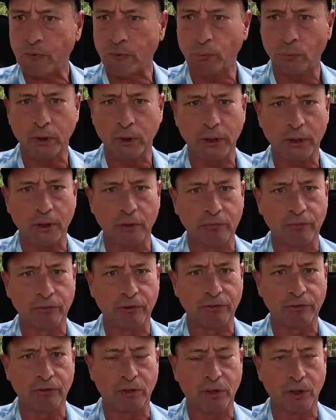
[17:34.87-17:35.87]
So we're going to go
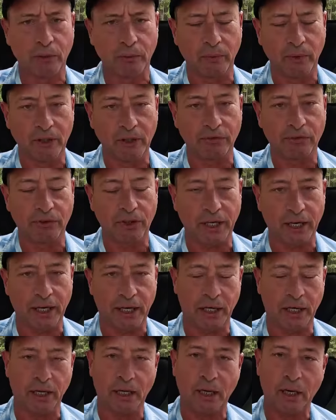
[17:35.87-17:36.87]
visit
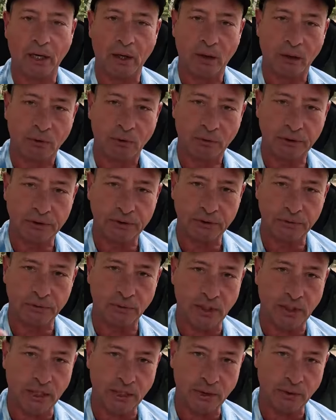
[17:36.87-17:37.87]
Louisiana, which is
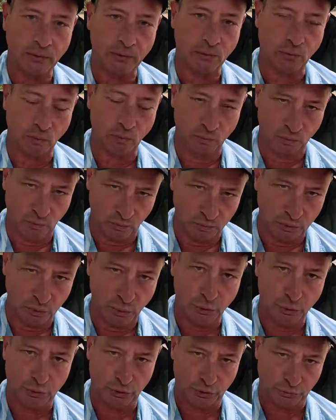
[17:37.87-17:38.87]
why you
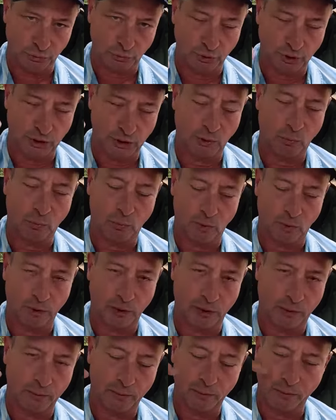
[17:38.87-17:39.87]
you should really
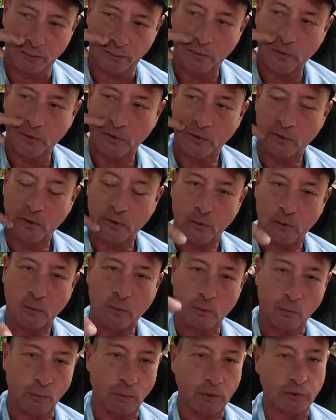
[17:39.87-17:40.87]
want to
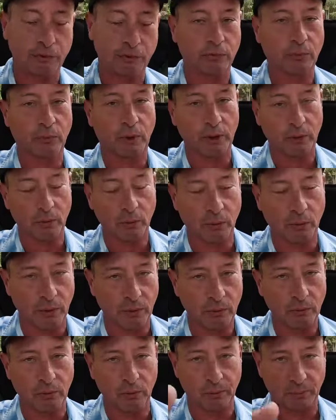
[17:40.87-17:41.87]
which is why you want
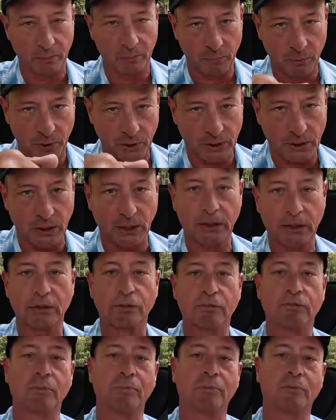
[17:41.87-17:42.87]
to remember to click
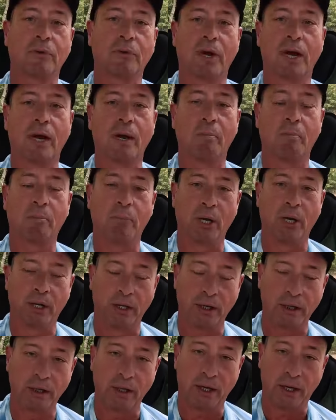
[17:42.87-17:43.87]
the subscribe
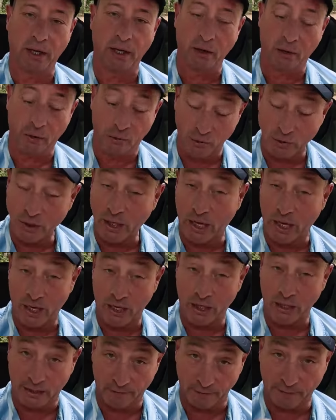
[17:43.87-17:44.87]
button and oh
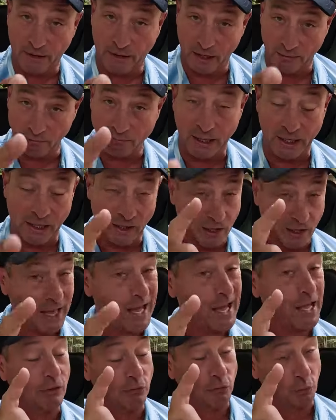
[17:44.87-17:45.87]
yeah hit that bell
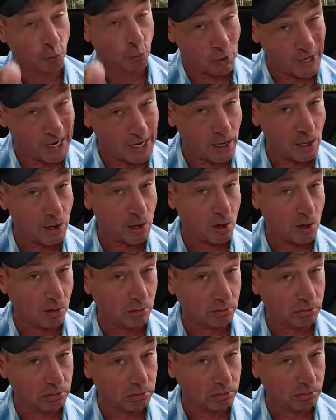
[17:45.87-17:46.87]
as
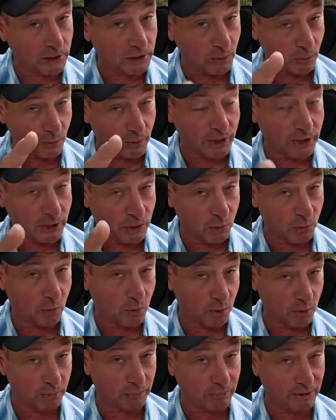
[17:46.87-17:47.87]
well that way you
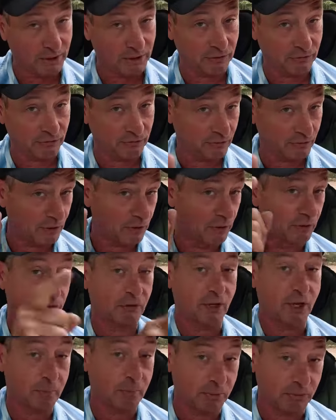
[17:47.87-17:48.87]
won't miss
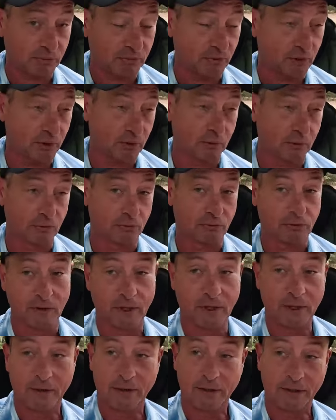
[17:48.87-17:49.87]
those episodes
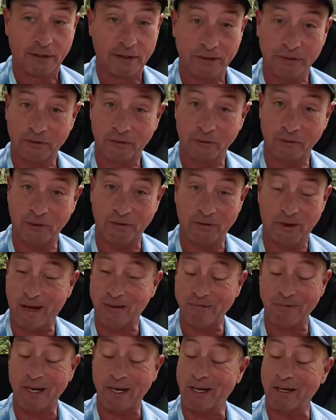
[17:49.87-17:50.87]
because we
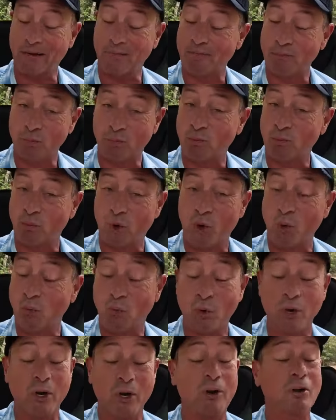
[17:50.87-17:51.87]
i've got a
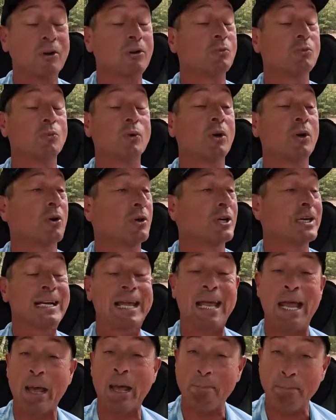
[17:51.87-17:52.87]
we're we're on
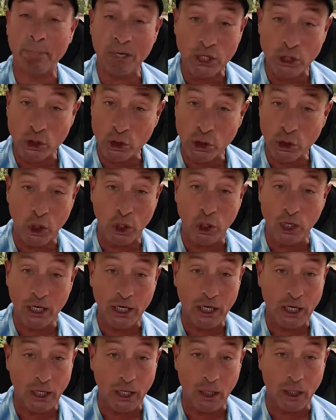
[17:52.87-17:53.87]
an epic
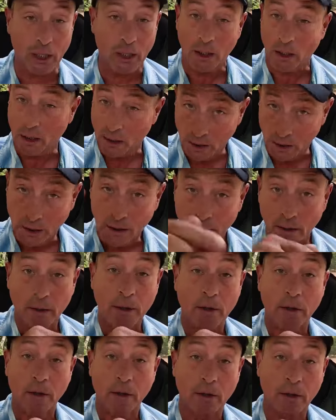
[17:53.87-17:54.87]
journey here
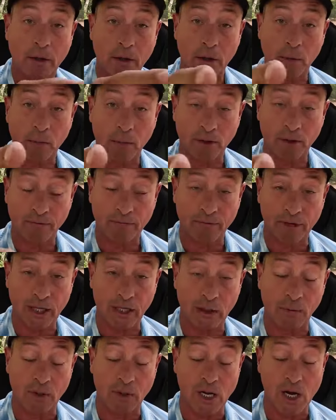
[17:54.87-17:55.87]
you're going to want to
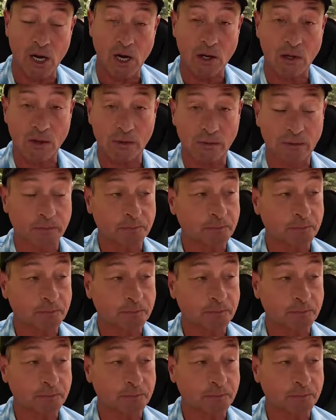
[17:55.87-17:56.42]
follow along